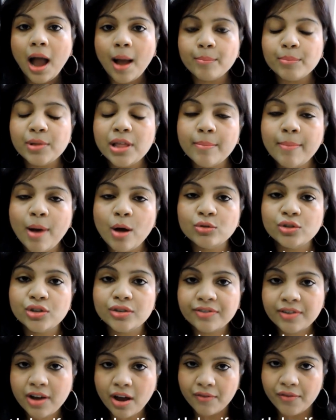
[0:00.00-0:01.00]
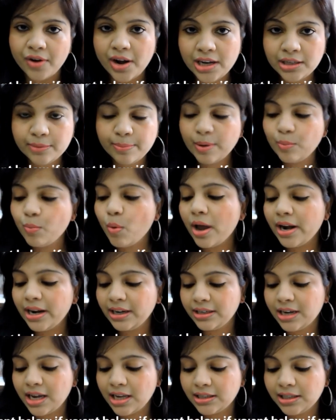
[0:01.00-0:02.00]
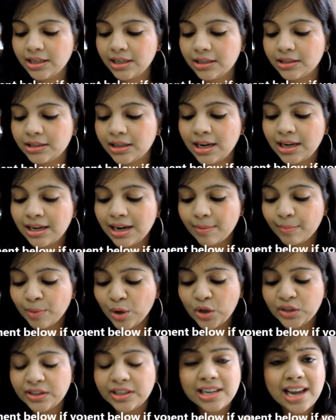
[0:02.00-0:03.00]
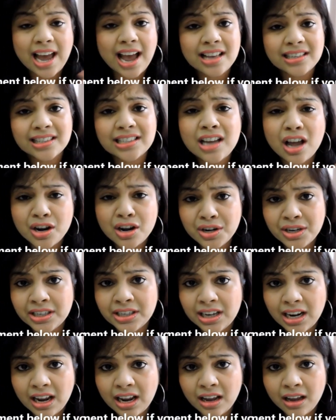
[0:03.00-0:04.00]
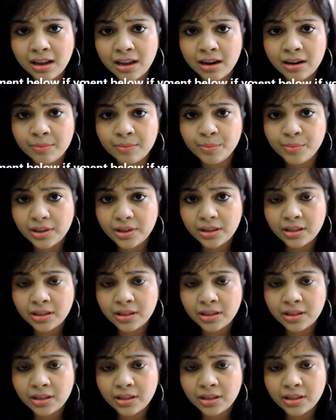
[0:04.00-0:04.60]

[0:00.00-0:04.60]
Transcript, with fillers: ample amount of coverage but what it does is it because it has color um,